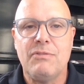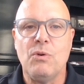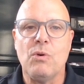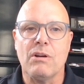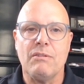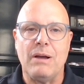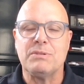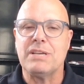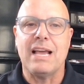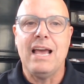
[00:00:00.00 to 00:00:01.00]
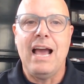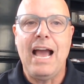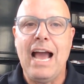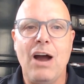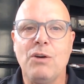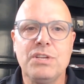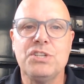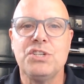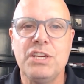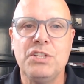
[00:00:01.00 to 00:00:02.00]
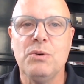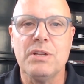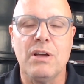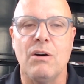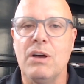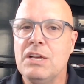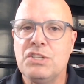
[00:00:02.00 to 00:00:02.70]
I was like, how does she do it all?